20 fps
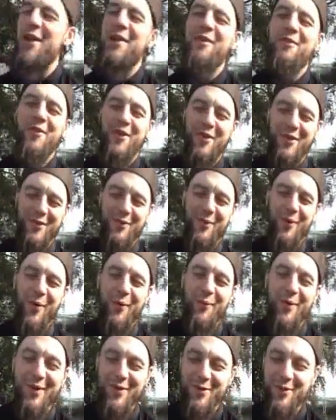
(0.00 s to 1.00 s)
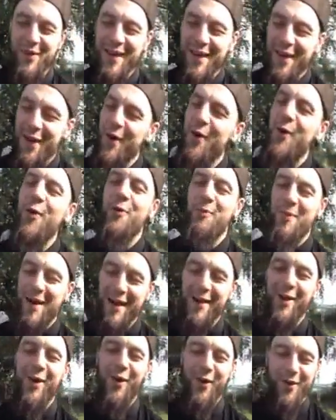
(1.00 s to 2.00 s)
And her first words were,
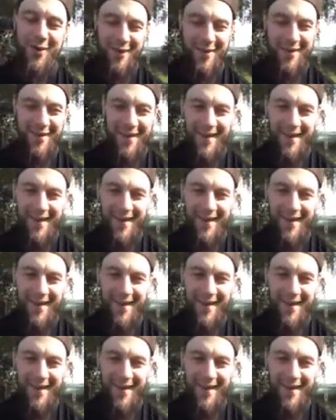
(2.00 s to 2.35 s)
oh my God.